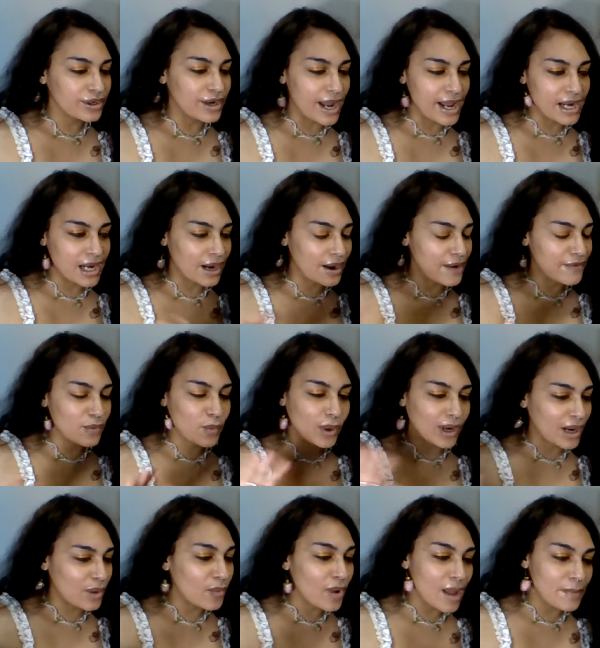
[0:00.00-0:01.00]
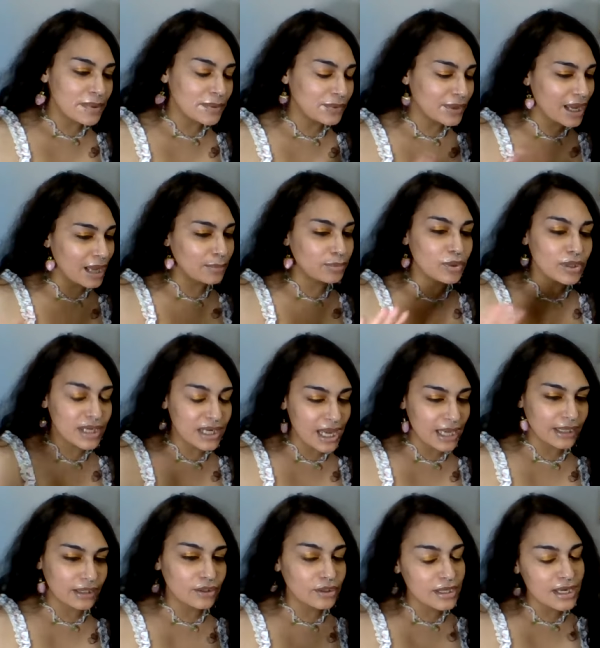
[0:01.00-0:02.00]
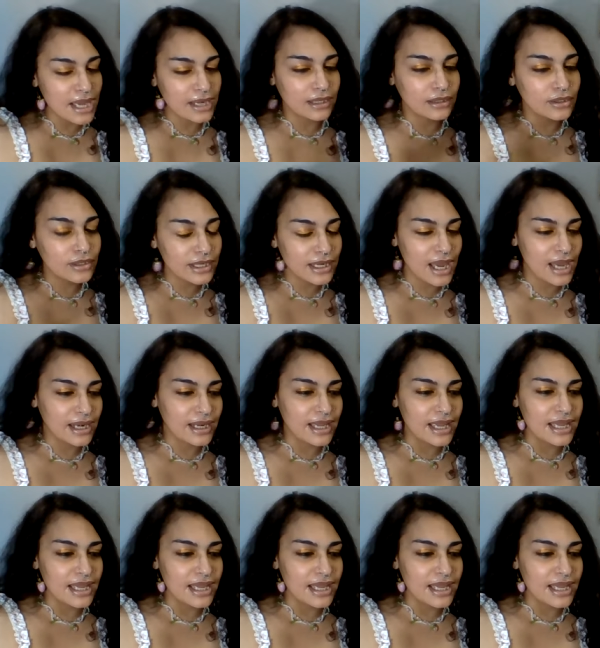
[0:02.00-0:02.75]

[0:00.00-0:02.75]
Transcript: And everywhere I went, people kept looking at it, looking at it, looking at it.